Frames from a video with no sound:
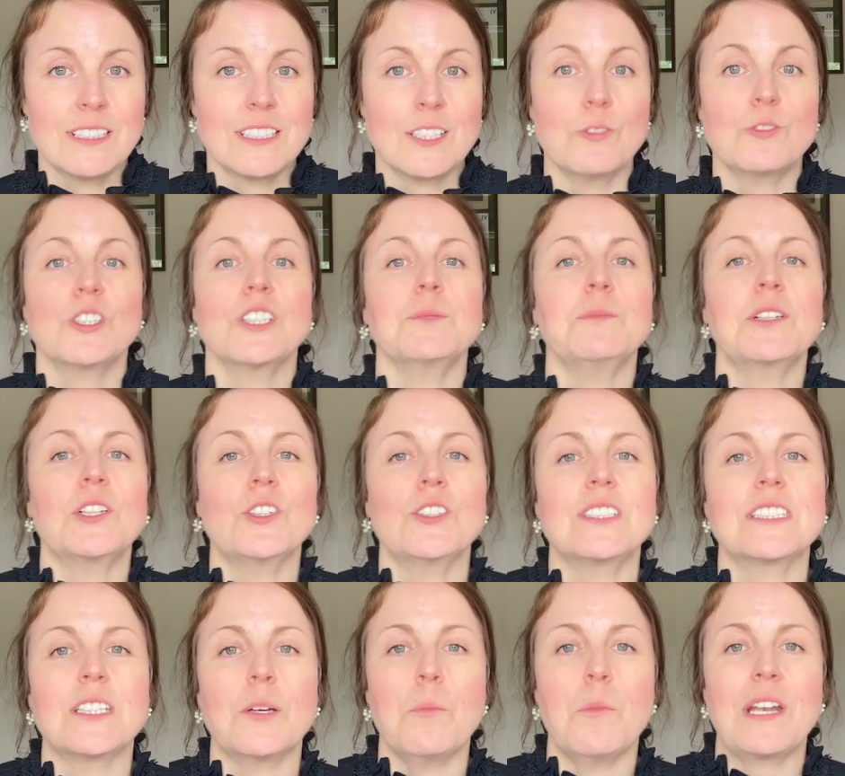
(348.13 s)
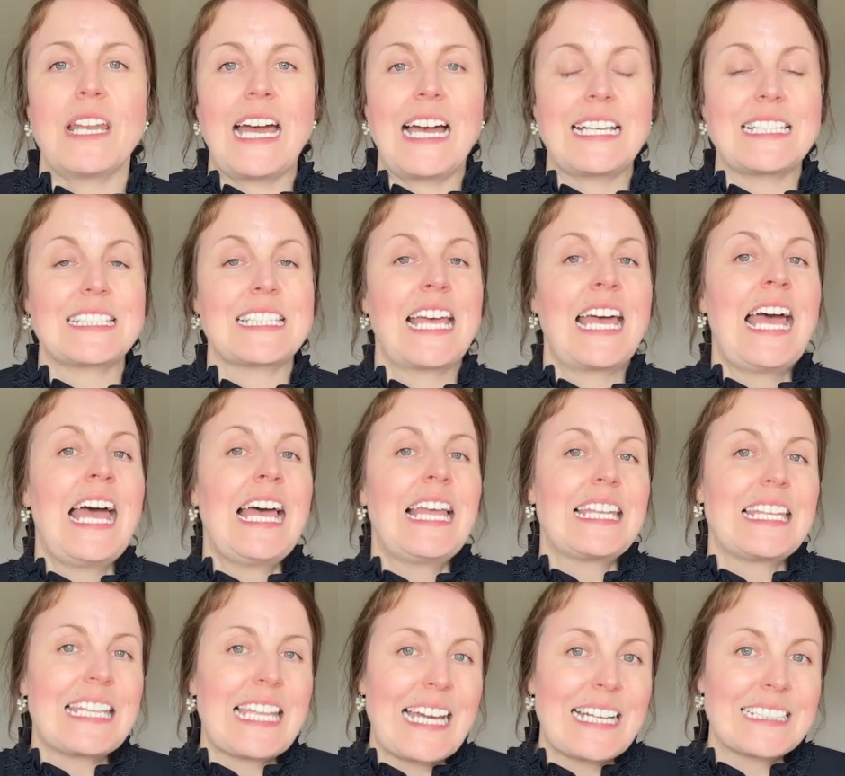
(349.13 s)
So just because someone has
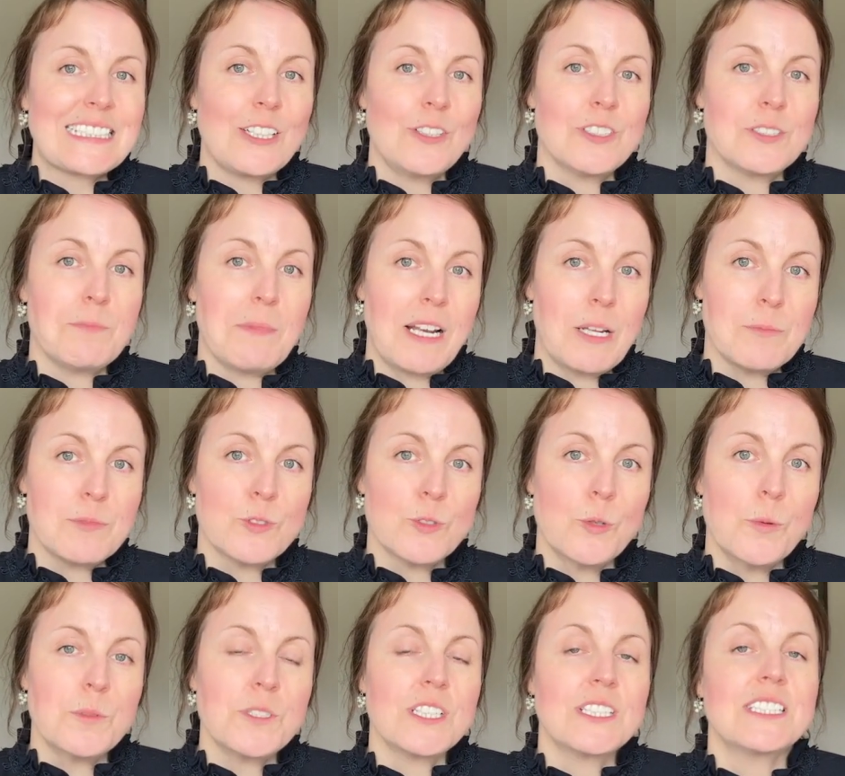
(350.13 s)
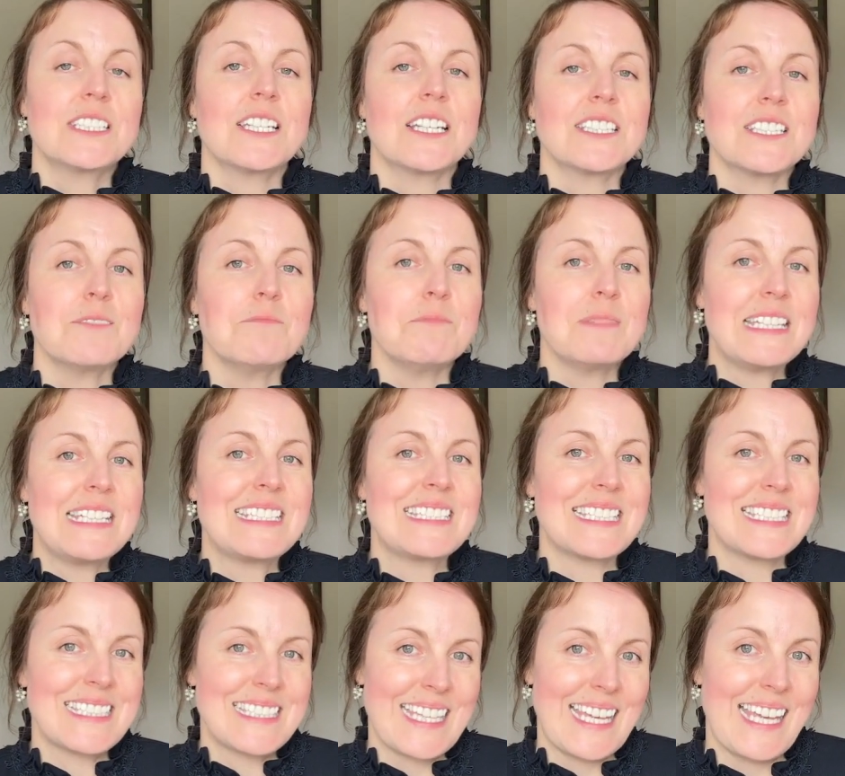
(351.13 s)
lactose malabsorption doesn't mean to
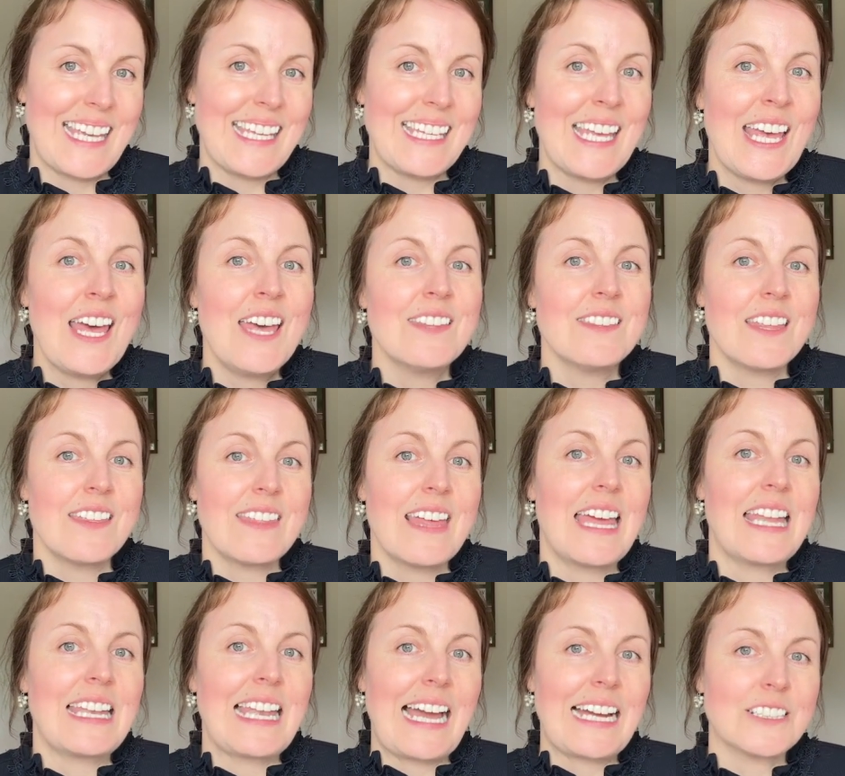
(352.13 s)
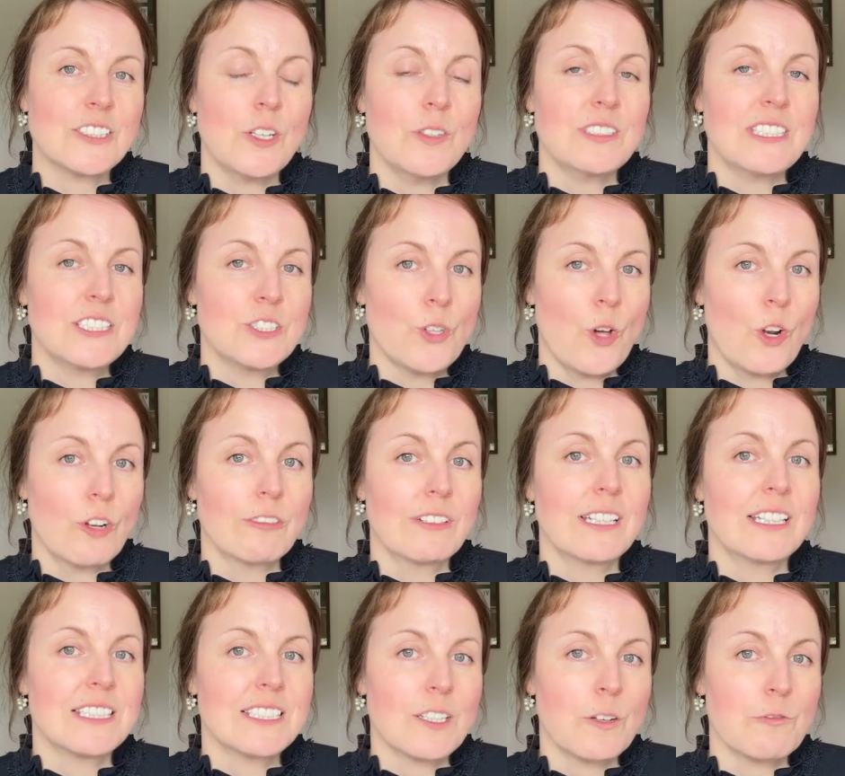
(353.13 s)
say that they're lactose intolerant
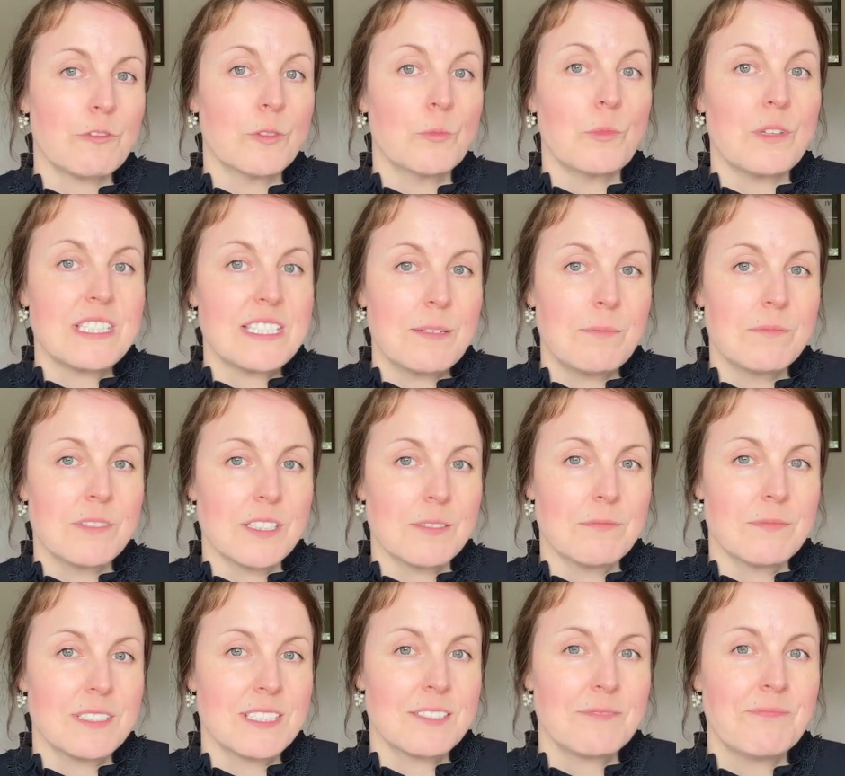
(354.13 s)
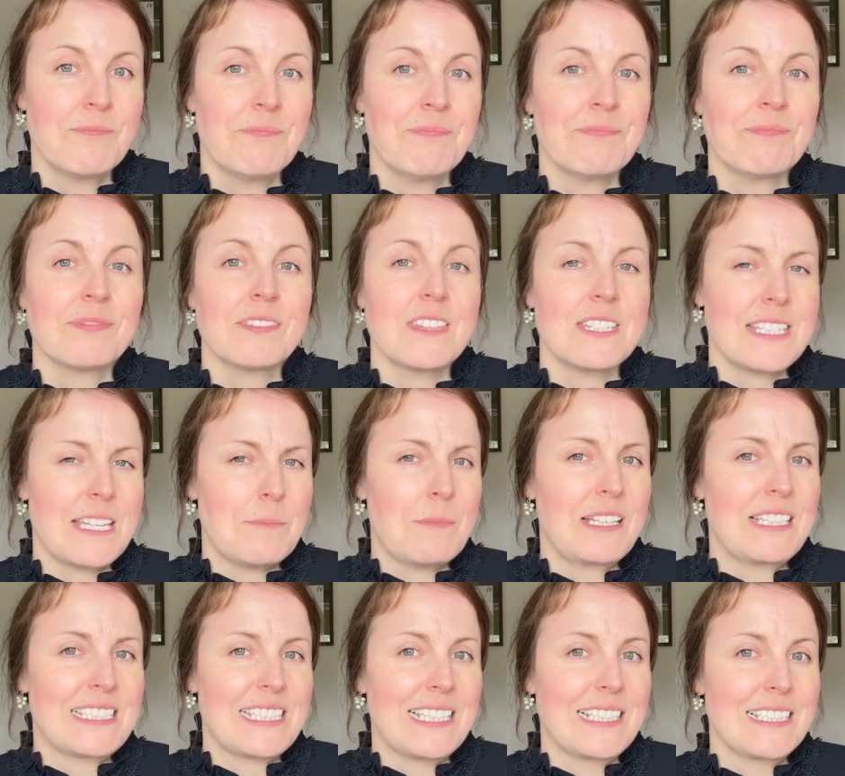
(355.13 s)
and suffering with symptoms. Does that make
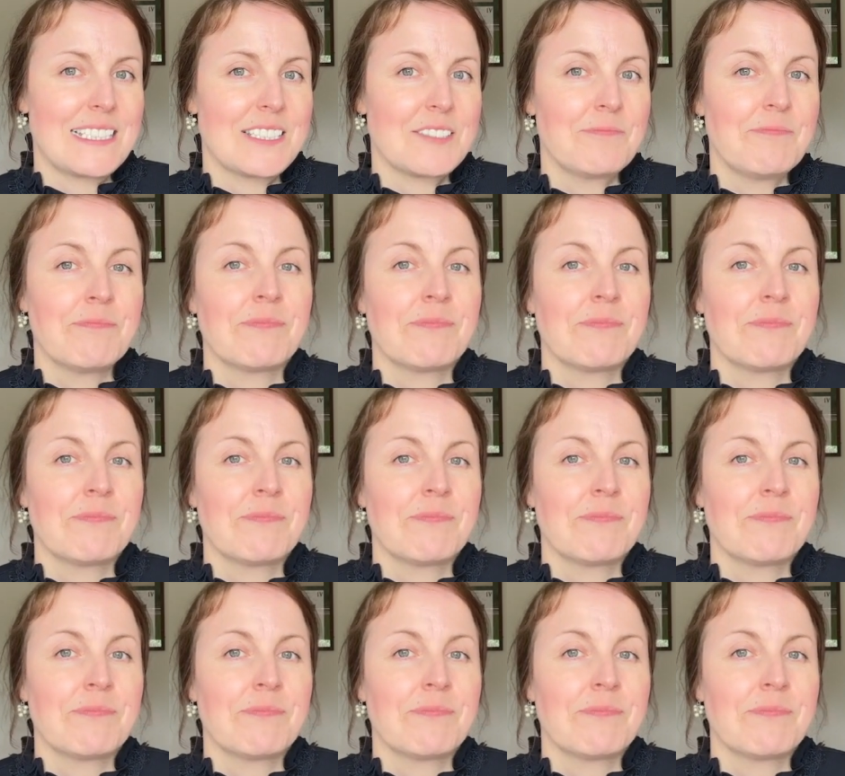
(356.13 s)
sense?